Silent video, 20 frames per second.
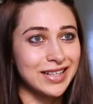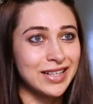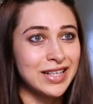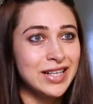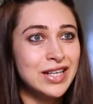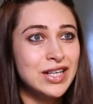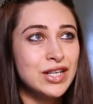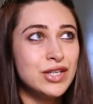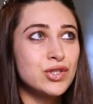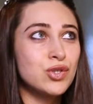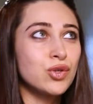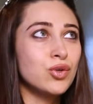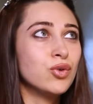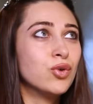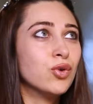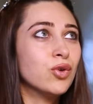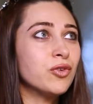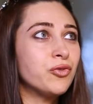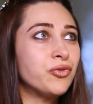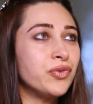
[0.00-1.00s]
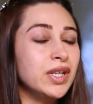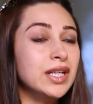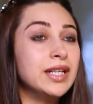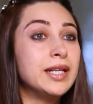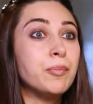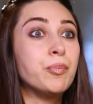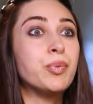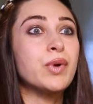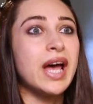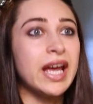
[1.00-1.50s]
And so you don't feel
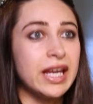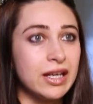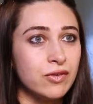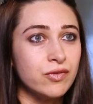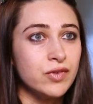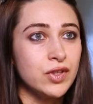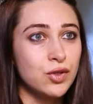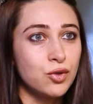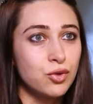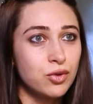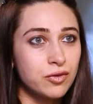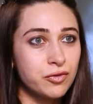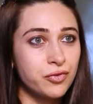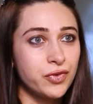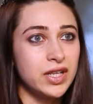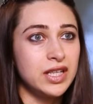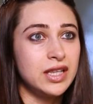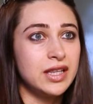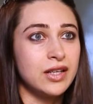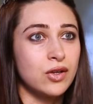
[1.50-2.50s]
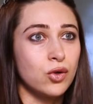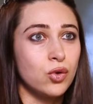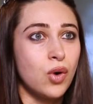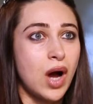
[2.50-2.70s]
deprived, you don't feel that,